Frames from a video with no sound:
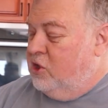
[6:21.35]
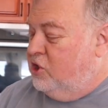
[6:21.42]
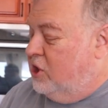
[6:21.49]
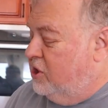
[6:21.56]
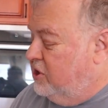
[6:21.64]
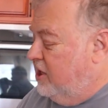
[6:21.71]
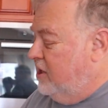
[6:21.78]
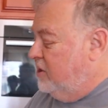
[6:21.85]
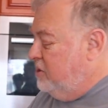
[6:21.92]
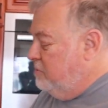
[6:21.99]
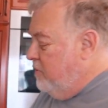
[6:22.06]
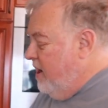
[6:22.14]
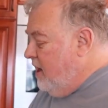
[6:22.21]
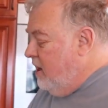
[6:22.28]
she's going to
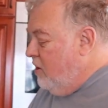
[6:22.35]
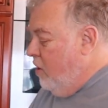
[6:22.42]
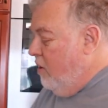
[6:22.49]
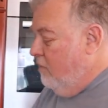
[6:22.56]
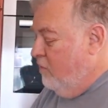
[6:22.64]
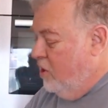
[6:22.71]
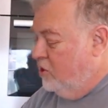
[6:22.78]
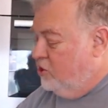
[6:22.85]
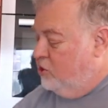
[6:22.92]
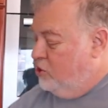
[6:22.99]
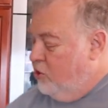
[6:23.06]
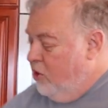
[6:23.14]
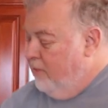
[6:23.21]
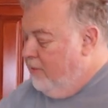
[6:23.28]
spread it over a
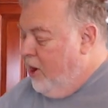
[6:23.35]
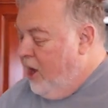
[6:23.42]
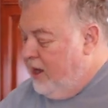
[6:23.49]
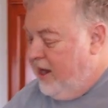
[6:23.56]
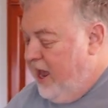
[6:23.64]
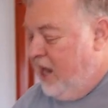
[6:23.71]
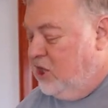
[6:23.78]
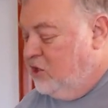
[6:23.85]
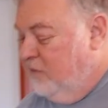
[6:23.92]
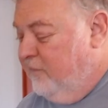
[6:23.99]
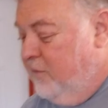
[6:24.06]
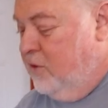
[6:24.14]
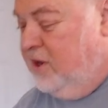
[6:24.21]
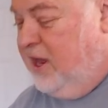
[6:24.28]
store-bought
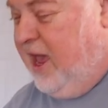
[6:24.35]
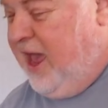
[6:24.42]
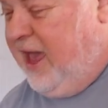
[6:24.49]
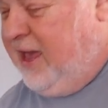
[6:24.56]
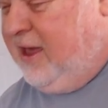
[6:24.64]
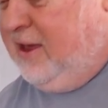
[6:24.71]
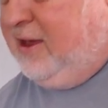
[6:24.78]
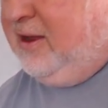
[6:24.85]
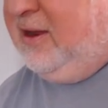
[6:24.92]
angel food cake,